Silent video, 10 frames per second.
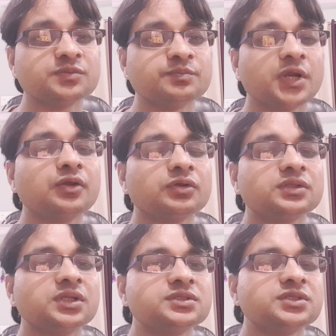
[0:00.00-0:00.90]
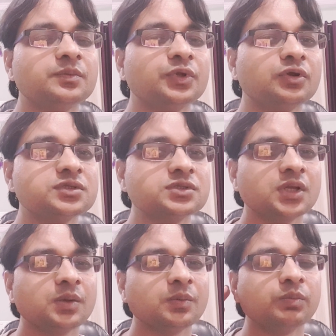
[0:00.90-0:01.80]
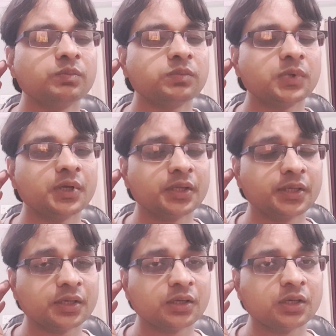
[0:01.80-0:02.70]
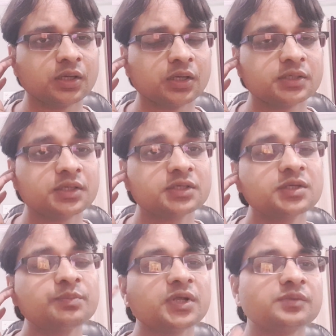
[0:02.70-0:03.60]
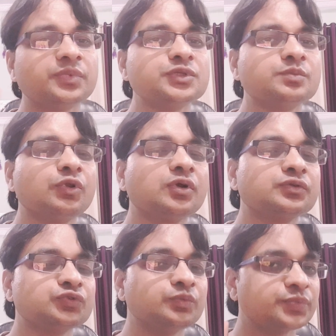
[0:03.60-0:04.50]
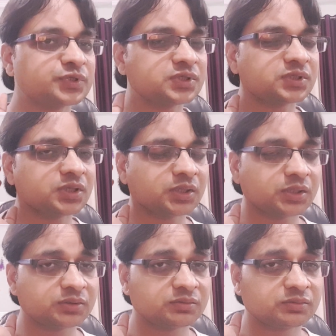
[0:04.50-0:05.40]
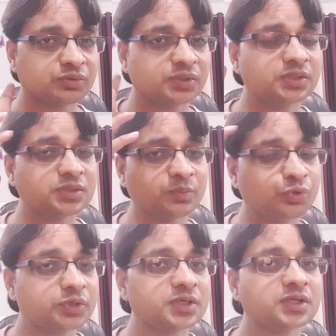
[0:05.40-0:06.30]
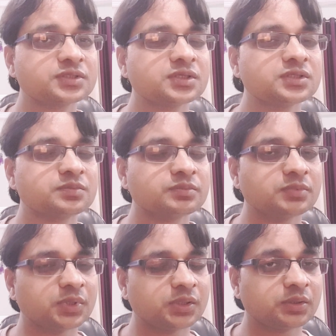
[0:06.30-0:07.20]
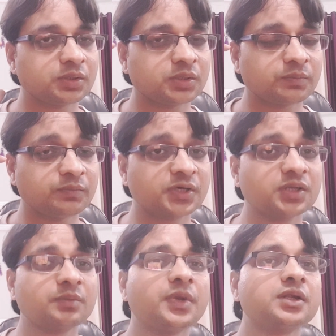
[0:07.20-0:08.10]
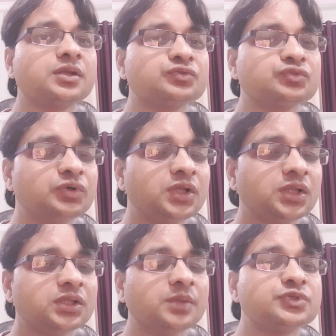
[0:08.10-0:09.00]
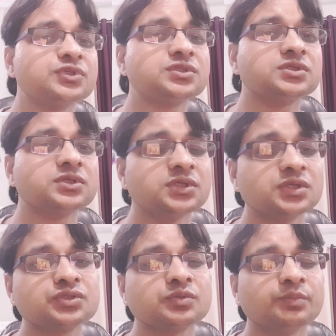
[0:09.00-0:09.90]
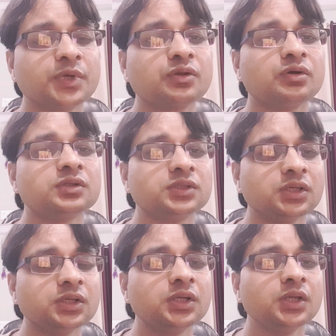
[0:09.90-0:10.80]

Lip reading: better on that side, because conductive pathway is blocked, so patient totally the bone conduction is working better, so the patient hears better on the